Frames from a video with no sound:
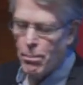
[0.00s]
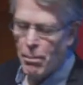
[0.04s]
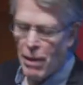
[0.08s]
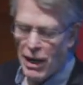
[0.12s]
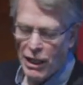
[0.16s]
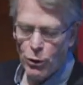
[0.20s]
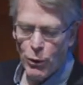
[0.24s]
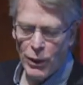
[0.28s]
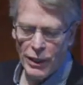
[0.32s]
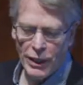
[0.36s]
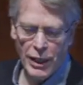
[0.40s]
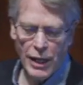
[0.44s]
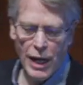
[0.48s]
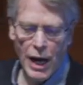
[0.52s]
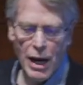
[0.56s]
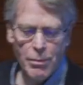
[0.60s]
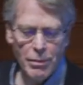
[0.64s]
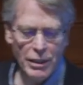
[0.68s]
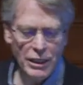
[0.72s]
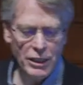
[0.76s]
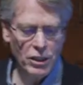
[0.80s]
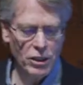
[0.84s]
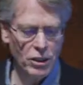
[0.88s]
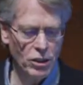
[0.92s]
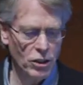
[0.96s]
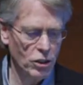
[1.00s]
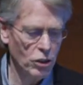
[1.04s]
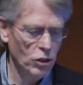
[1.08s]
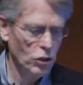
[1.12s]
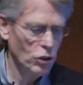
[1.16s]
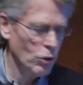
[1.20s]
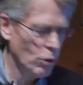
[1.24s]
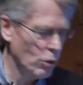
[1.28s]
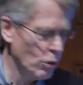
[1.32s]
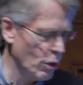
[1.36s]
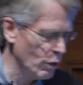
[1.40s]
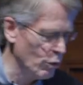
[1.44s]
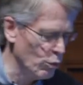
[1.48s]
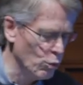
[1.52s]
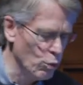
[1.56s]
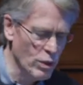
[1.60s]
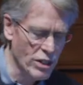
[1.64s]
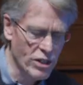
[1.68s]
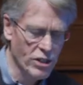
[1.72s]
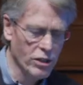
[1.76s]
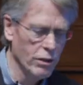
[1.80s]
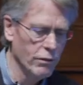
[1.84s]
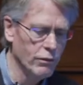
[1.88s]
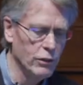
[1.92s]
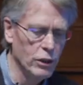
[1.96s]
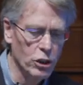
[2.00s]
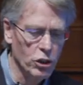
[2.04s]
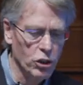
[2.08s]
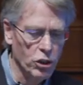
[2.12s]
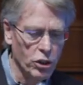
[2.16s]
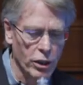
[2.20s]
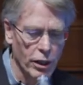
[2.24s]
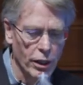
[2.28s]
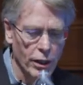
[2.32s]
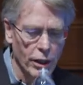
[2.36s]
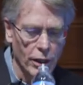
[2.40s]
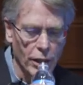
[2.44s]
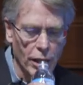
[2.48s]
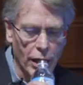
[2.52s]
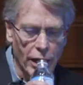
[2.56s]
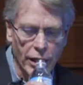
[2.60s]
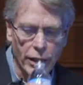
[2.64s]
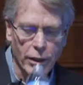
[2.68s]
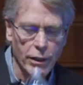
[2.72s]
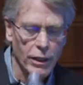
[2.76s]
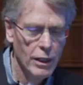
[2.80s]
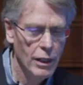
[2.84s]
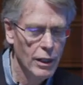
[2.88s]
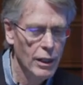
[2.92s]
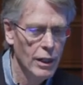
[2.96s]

microeconomics is the so-called risk aversion and the like.